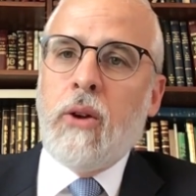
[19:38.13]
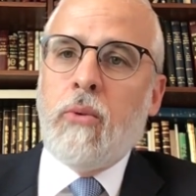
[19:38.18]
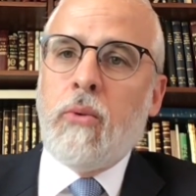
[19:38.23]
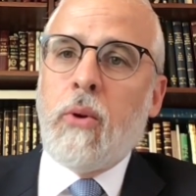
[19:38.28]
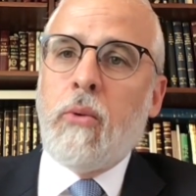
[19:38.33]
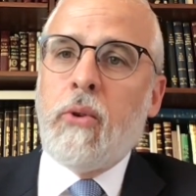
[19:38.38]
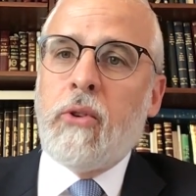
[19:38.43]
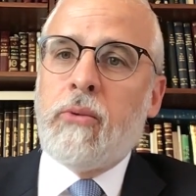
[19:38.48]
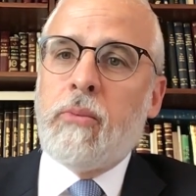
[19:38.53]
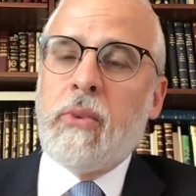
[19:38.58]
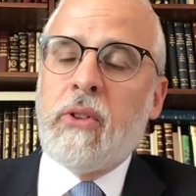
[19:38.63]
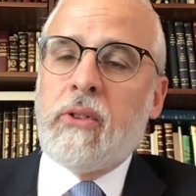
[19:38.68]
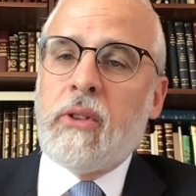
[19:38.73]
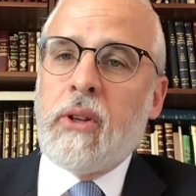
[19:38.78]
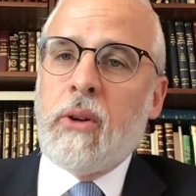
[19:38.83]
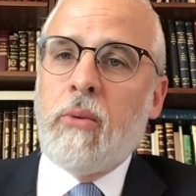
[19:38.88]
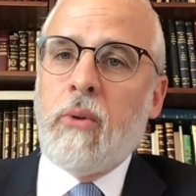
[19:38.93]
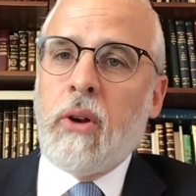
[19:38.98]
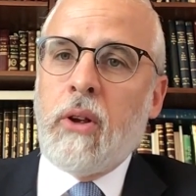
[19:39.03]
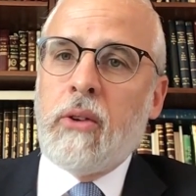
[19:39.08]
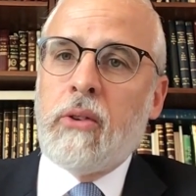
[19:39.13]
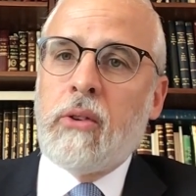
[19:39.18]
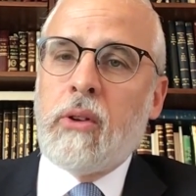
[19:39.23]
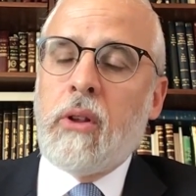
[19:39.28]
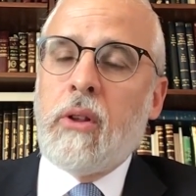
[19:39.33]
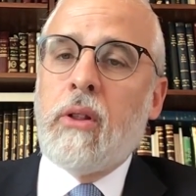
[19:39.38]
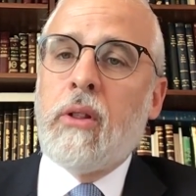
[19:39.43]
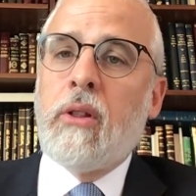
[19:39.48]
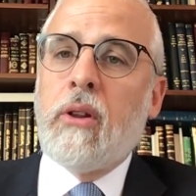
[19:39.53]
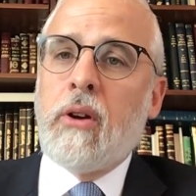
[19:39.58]
What was missing was
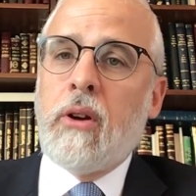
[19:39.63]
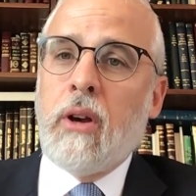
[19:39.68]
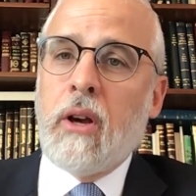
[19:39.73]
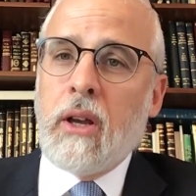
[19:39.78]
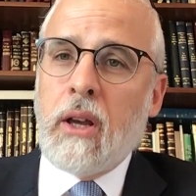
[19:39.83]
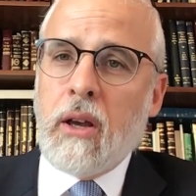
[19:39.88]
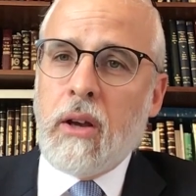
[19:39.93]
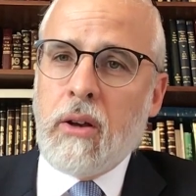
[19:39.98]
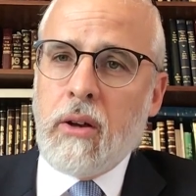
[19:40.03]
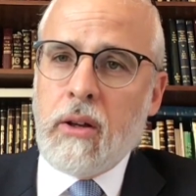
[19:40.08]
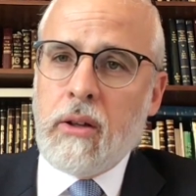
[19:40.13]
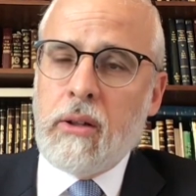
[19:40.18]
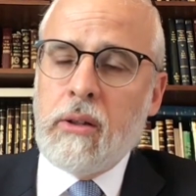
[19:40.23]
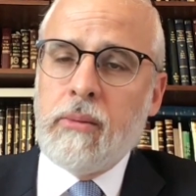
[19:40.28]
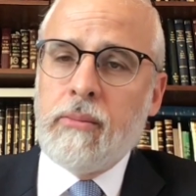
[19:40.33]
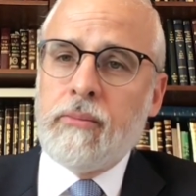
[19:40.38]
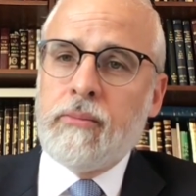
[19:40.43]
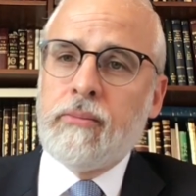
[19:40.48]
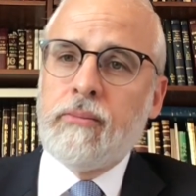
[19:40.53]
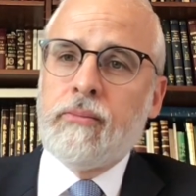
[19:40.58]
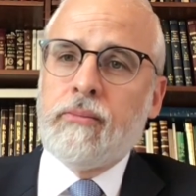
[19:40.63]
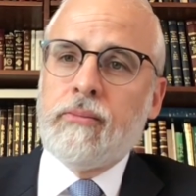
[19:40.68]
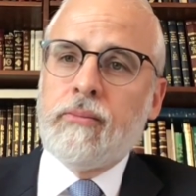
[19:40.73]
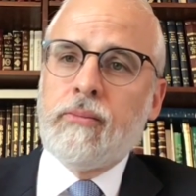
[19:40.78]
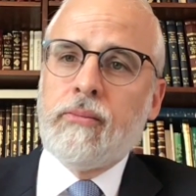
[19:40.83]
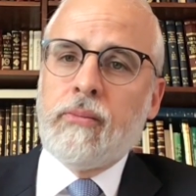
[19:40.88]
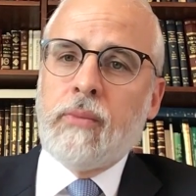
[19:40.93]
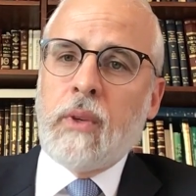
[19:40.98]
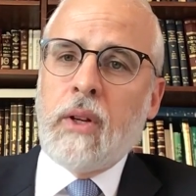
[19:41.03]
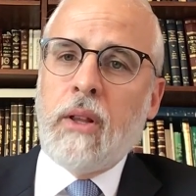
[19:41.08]
the Goy Echad,
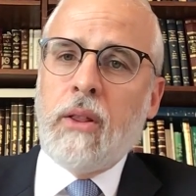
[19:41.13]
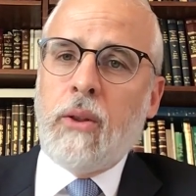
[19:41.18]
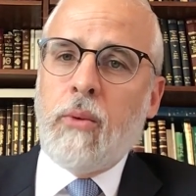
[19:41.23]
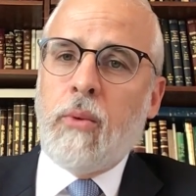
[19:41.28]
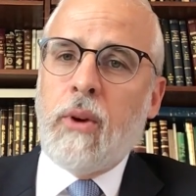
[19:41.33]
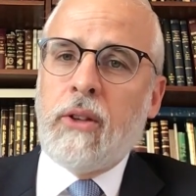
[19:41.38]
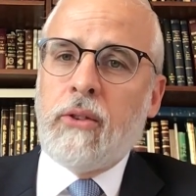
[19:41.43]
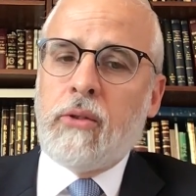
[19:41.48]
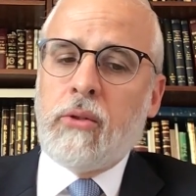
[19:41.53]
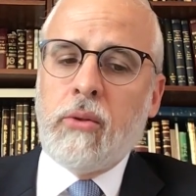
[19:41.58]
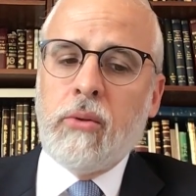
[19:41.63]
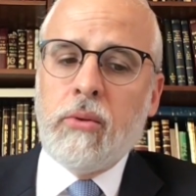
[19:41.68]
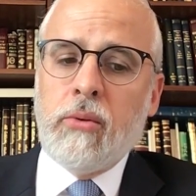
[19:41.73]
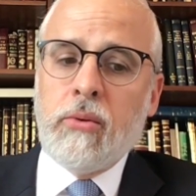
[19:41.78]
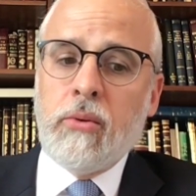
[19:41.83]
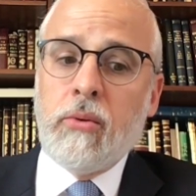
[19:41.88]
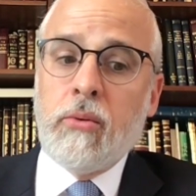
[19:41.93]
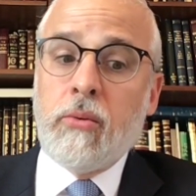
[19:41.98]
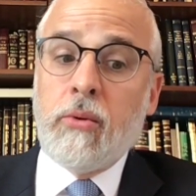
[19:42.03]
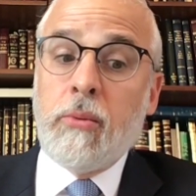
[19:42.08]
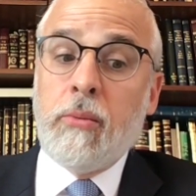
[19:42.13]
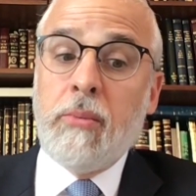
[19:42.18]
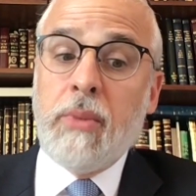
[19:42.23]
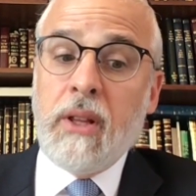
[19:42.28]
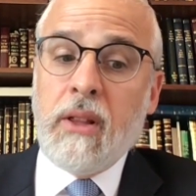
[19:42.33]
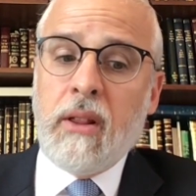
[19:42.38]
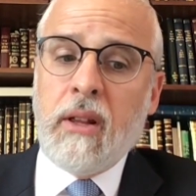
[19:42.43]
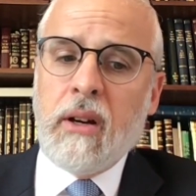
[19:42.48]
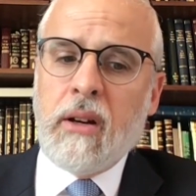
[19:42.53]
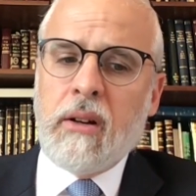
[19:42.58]
the ones who would
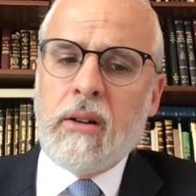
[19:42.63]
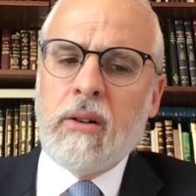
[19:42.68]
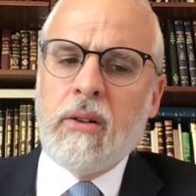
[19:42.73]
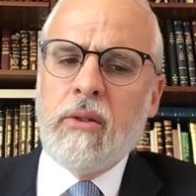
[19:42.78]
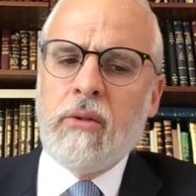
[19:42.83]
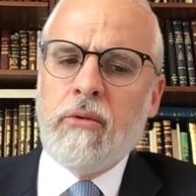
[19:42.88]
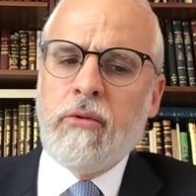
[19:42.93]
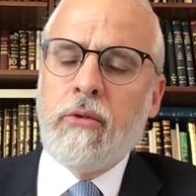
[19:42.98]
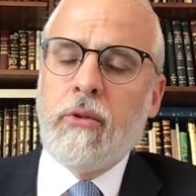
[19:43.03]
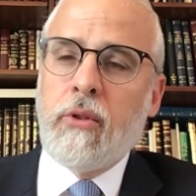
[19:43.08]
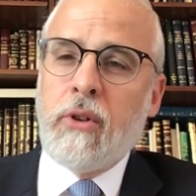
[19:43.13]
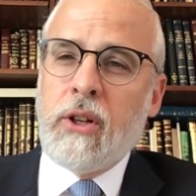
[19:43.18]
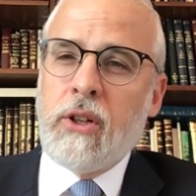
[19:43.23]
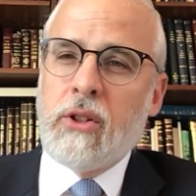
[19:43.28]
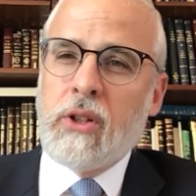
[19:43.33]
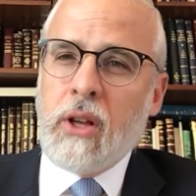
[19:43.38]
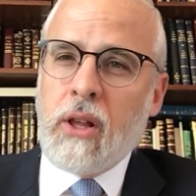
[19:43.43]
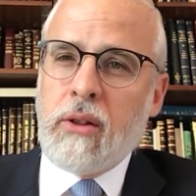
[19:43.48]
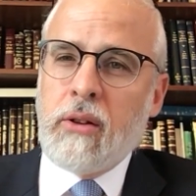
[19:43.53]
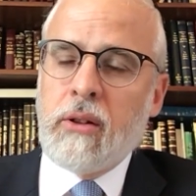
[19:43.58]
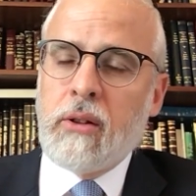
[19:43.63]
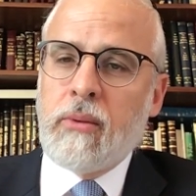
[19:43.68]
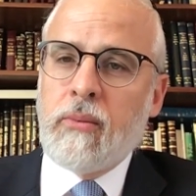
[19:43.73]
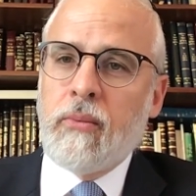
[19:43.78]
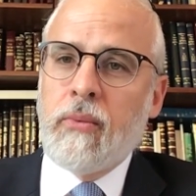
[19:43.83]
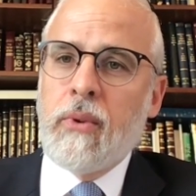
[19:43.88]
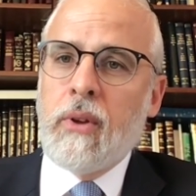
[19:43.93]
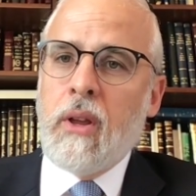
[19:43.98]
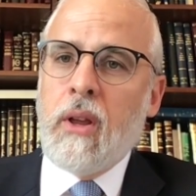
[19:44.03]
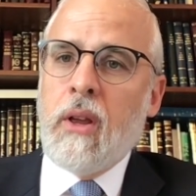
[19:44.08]
be there for each other,
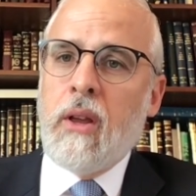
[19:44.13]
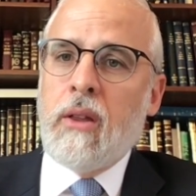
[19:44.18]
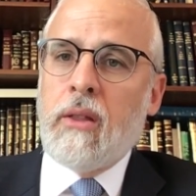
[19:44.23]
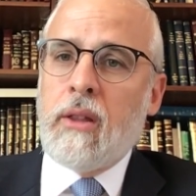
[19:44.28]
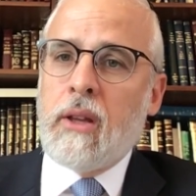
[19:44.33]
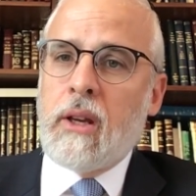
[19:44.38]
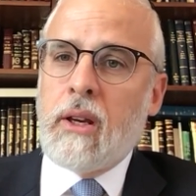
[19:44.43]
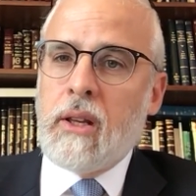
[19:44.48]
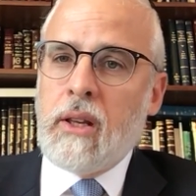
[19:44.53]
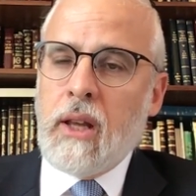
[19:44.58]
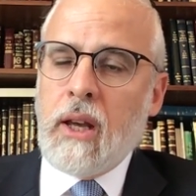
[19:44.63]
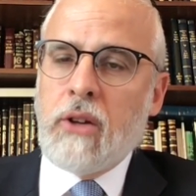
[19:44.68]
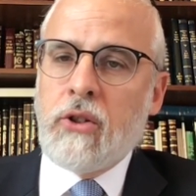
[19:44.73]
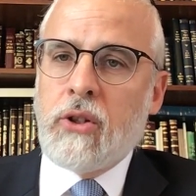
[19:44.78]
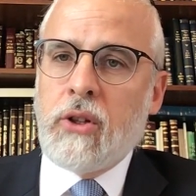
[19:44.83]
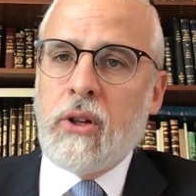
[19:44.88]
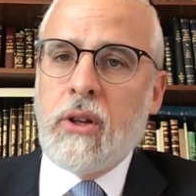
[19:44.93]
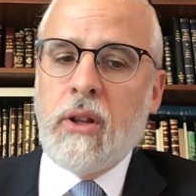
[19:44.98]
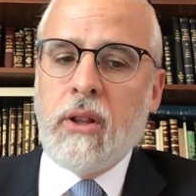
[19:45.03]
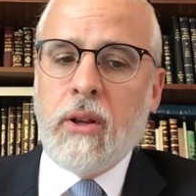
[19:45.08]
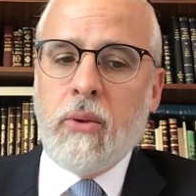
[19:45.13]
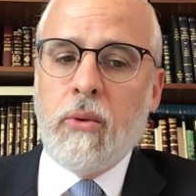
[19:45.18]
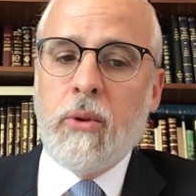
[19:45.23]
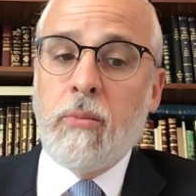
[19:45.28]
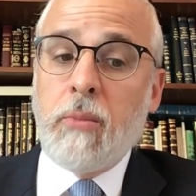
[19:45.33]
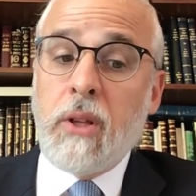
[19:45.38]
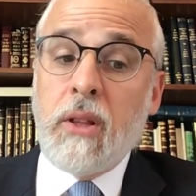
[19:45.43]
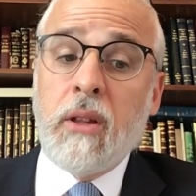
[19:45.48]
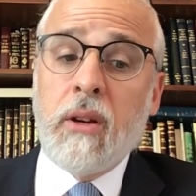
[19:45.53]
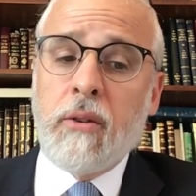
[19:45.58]
the connection that
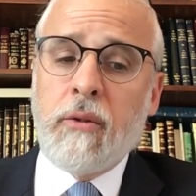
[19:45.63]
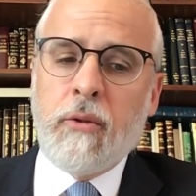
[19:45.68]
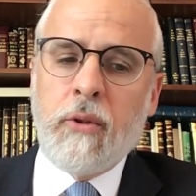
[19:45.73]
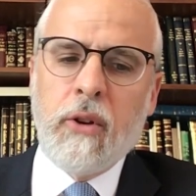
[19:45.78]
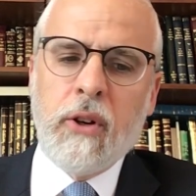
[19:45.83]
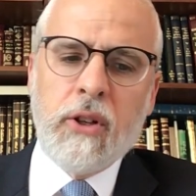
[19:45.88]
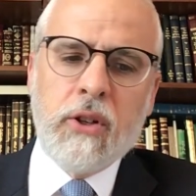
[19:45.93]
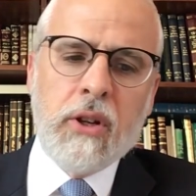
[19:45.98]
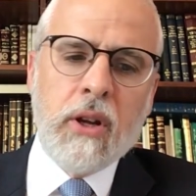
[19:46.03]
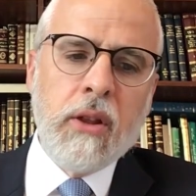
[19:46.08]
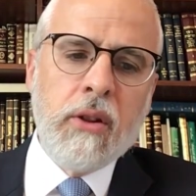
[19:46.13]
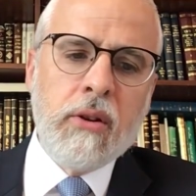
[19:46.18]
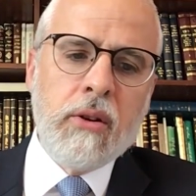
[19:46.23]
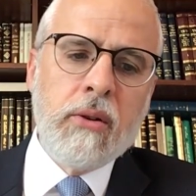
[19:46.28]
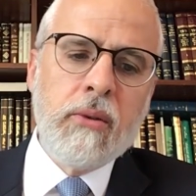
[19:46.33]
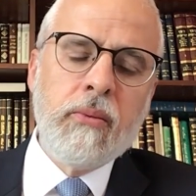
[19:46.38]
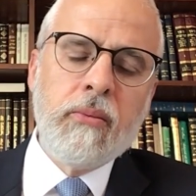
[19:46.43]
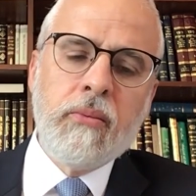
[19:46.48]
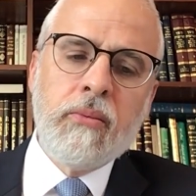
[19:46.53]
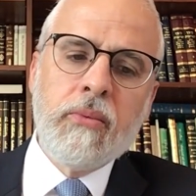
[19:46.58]
would be there for each other.